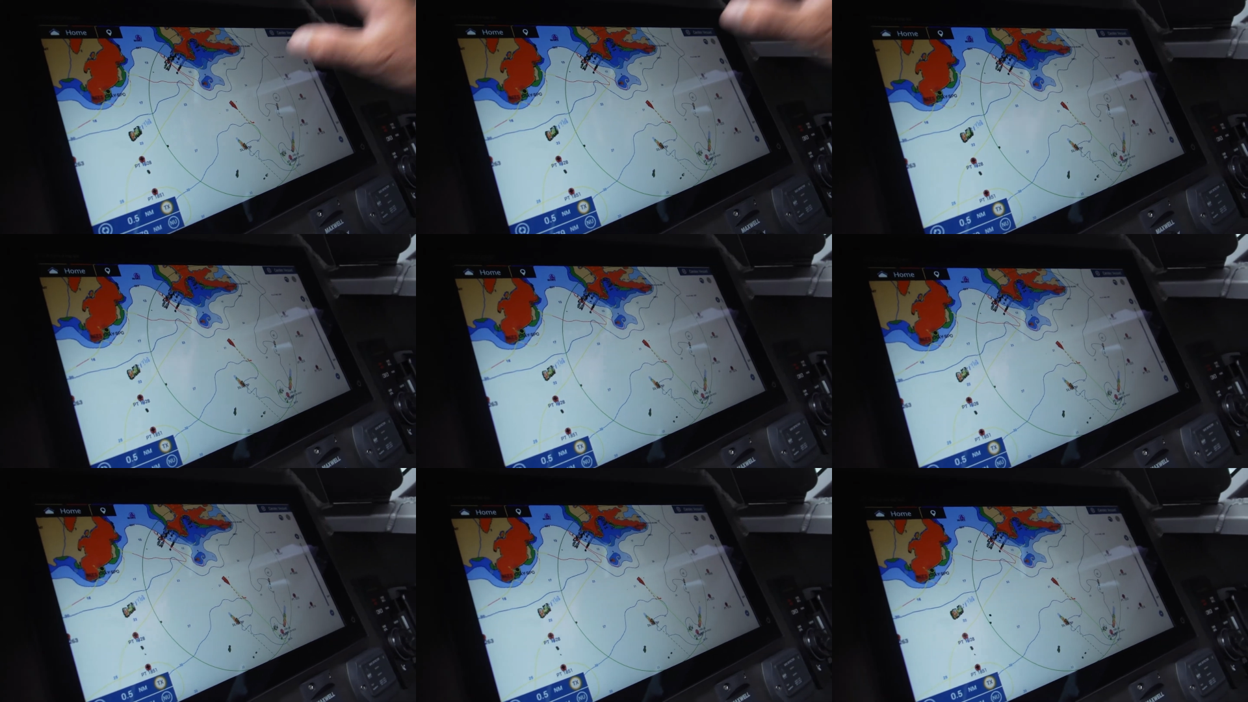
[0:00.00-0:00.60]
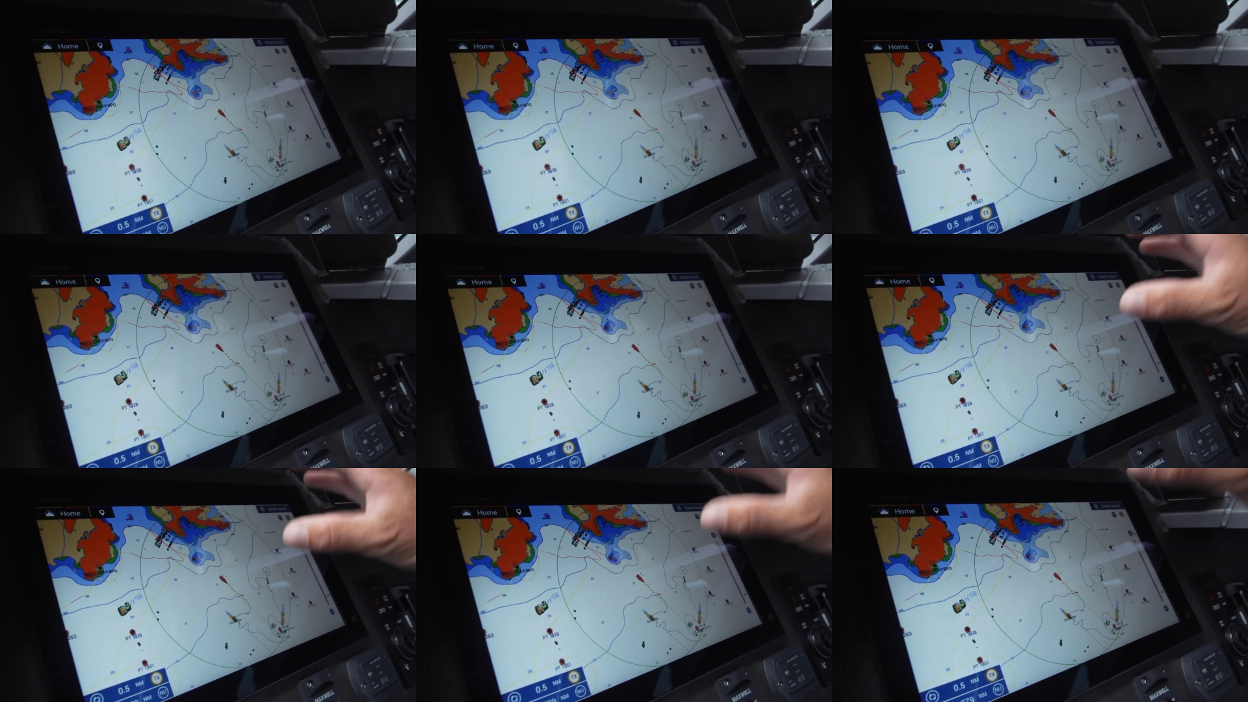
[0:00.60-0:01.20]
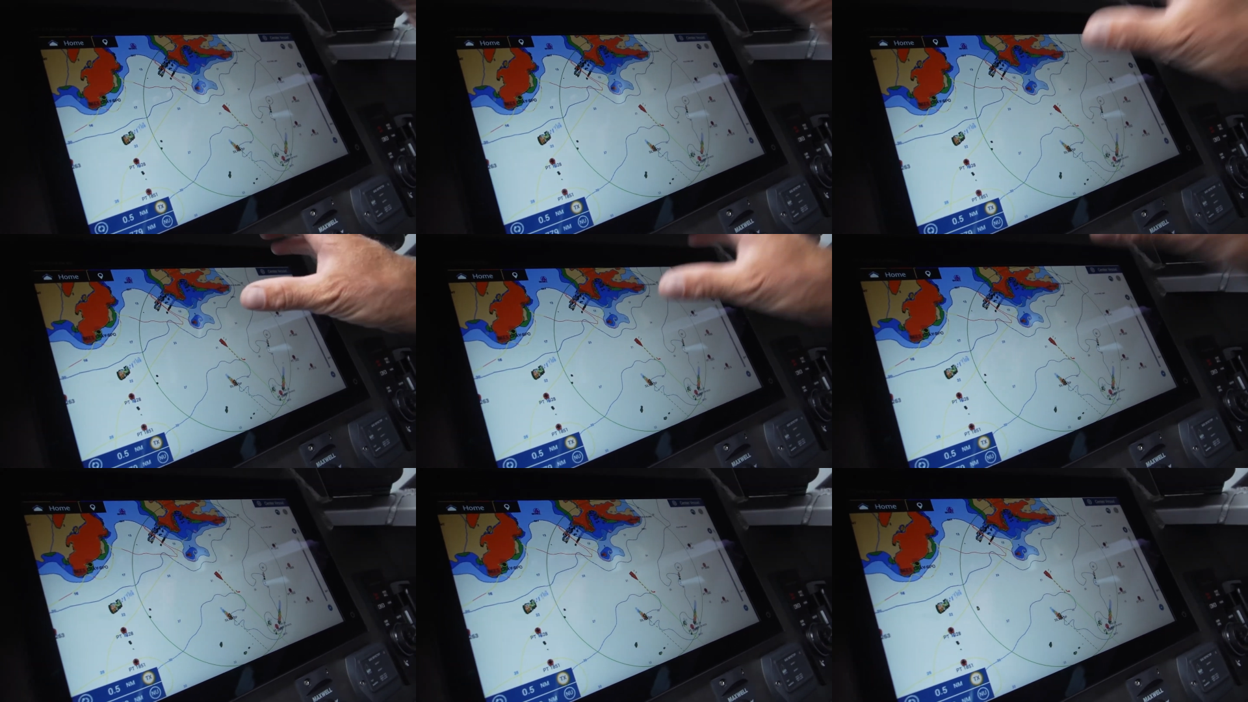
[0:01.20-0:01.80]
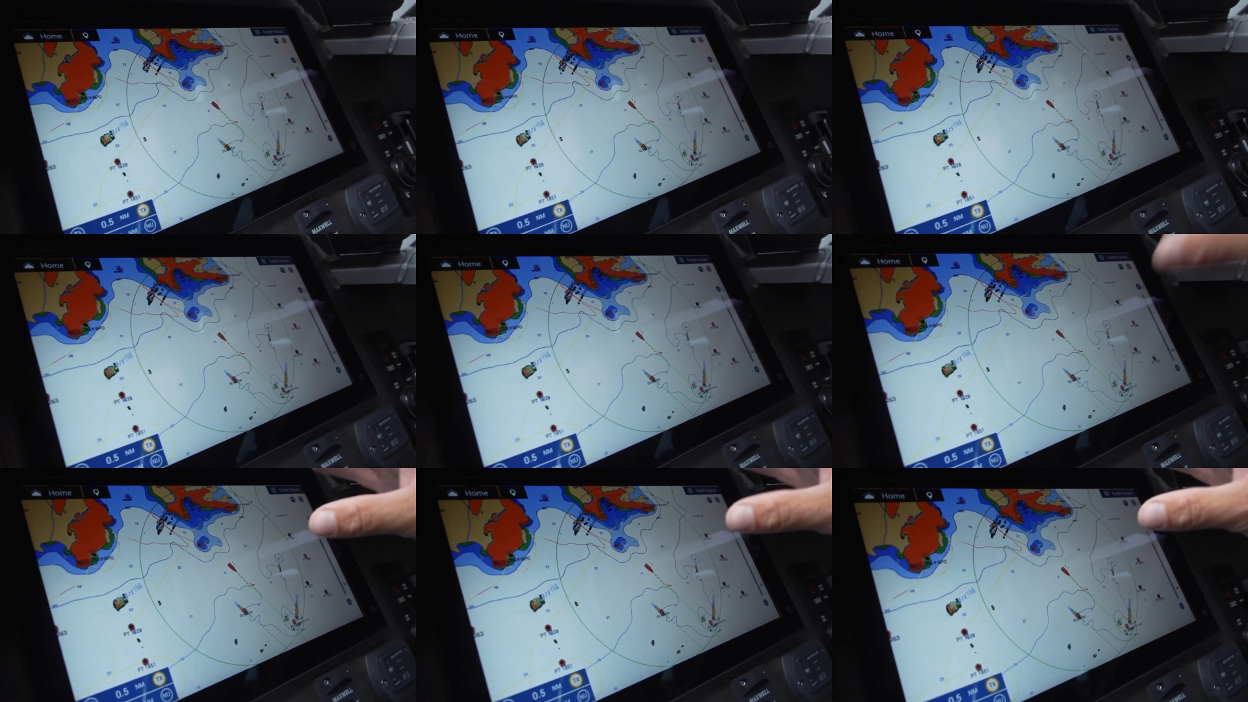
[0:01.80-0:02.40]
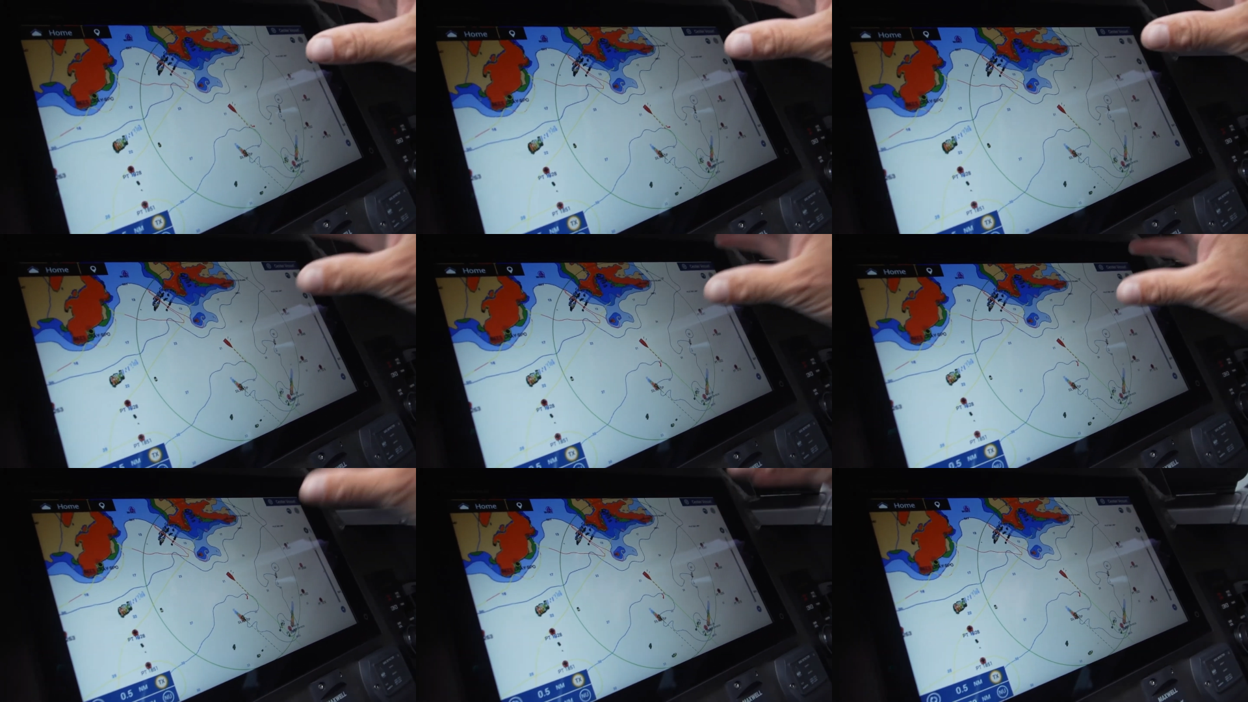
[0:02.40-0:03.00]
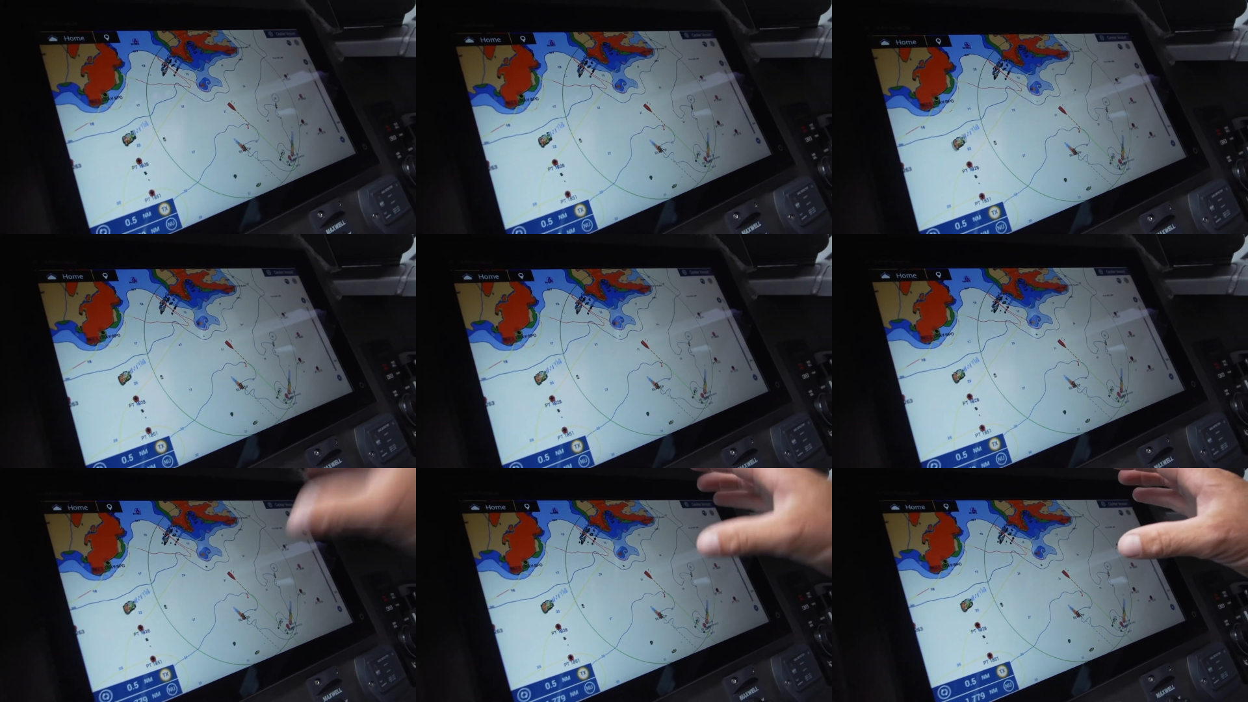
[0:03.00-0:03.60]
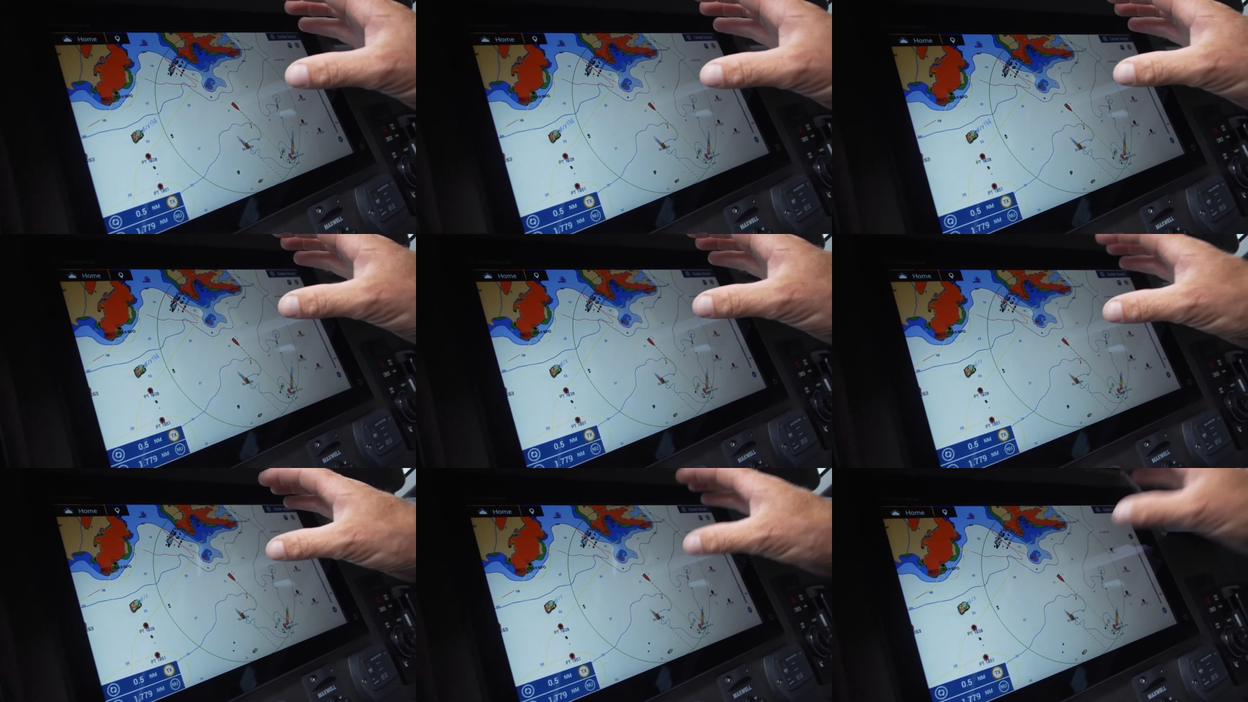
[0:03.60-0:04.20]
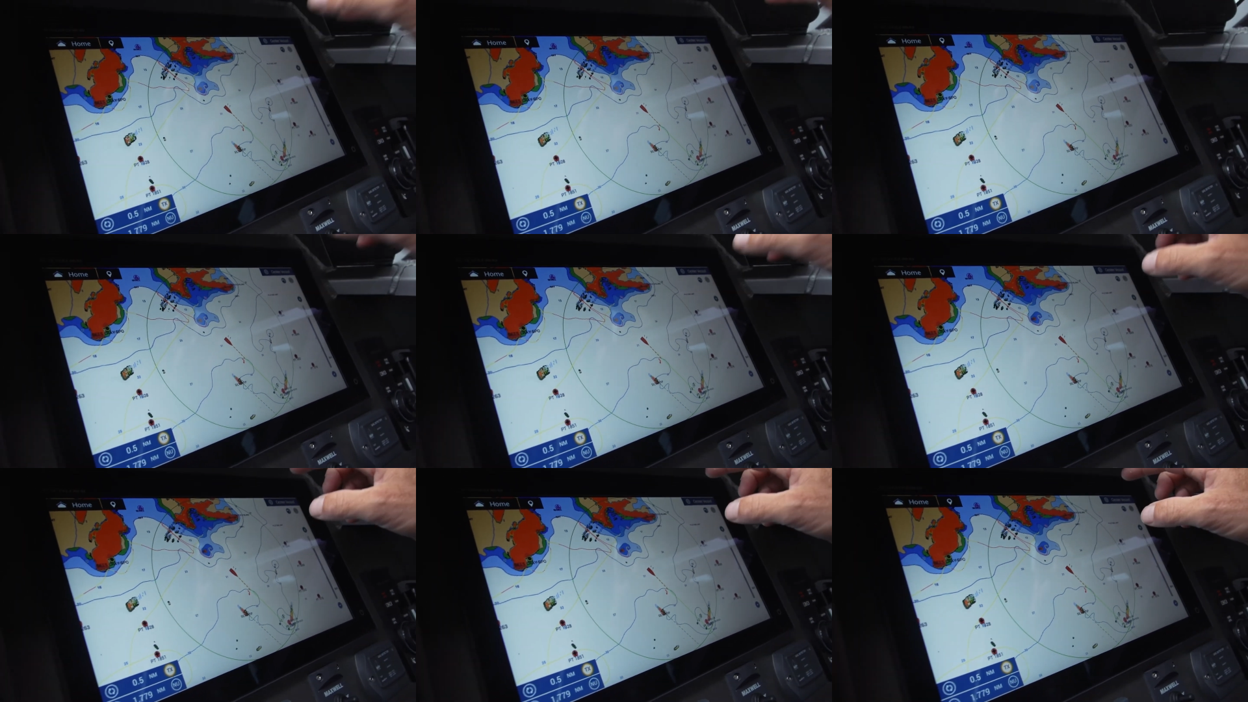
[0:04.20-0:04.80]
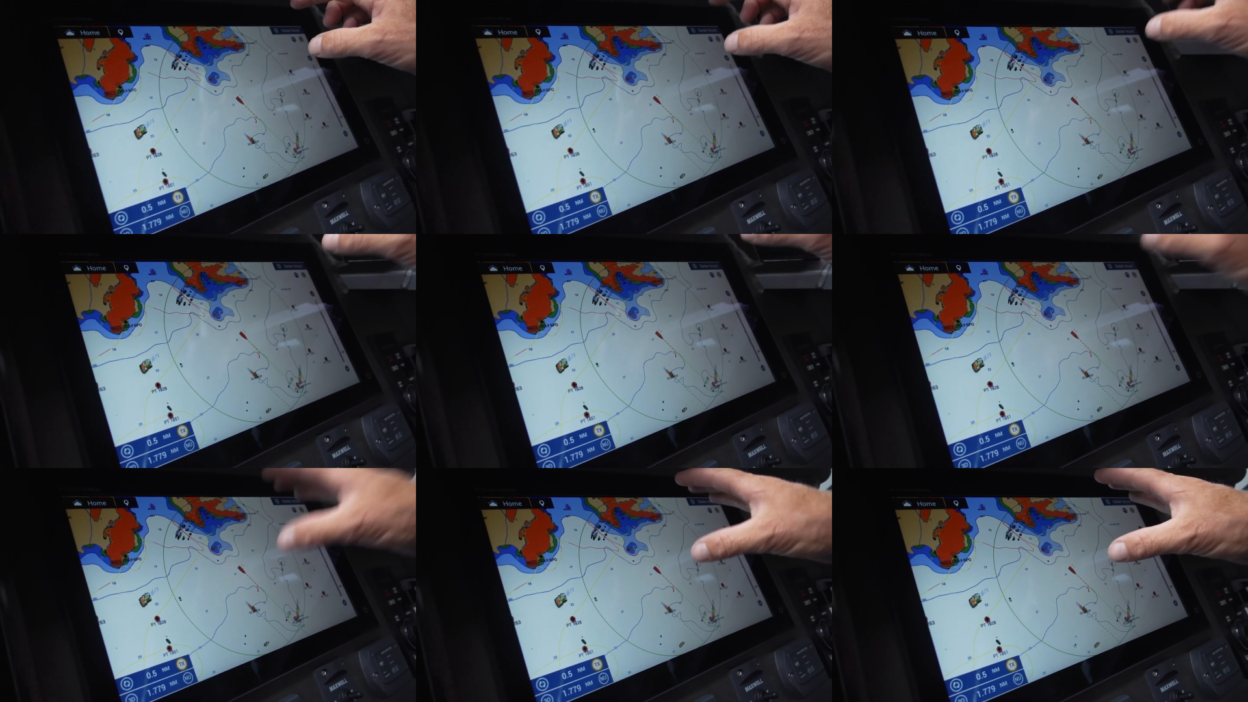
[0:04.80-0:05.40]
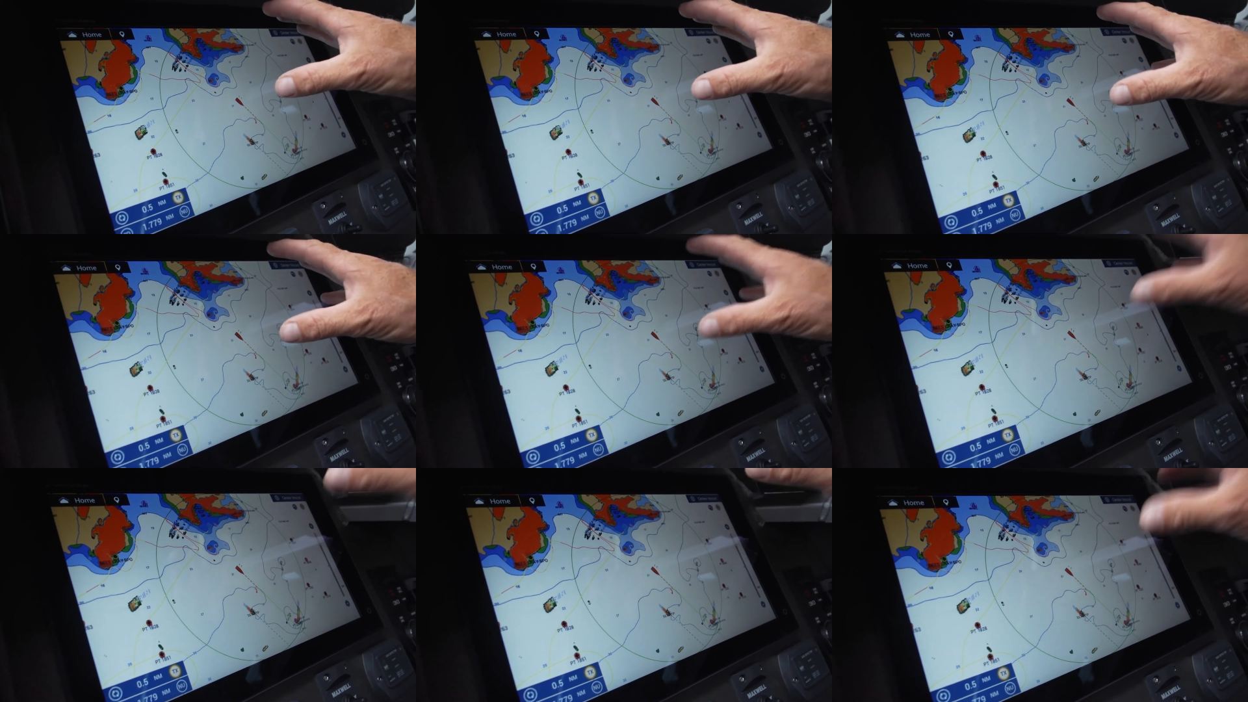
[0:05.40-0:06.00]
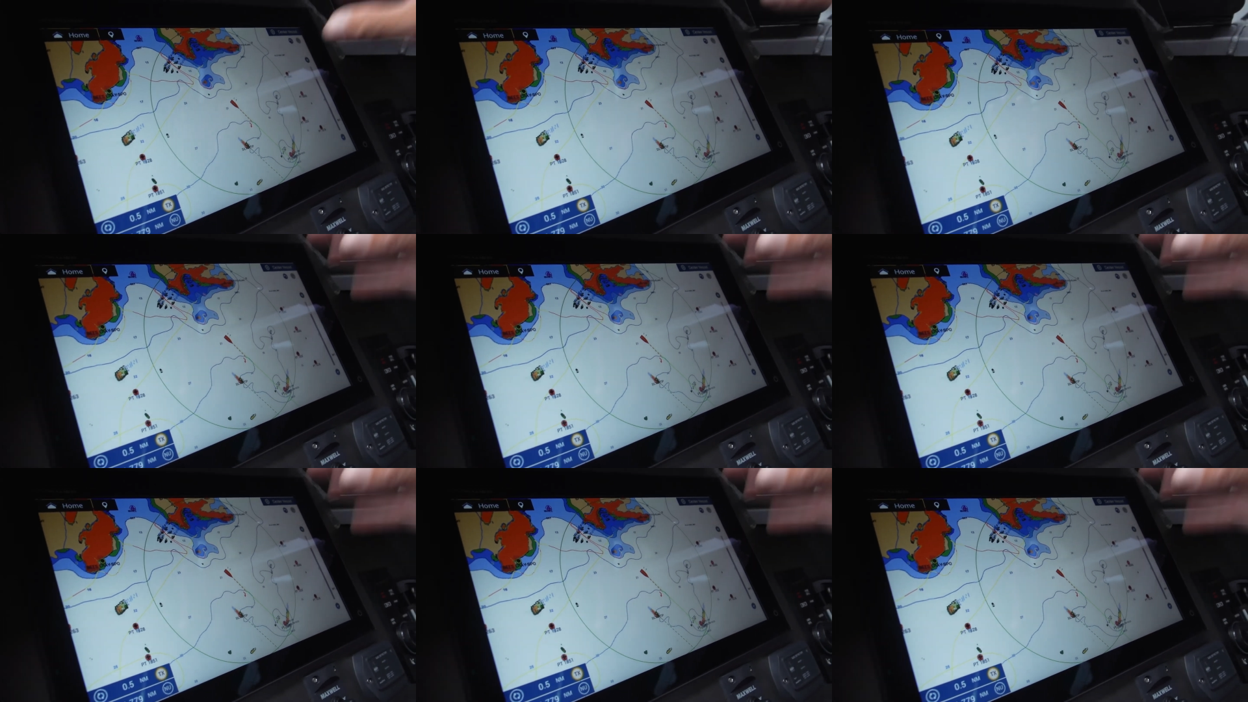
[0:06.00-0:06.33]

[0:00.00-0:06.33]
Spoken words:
No face is visible, so there are no lips to read.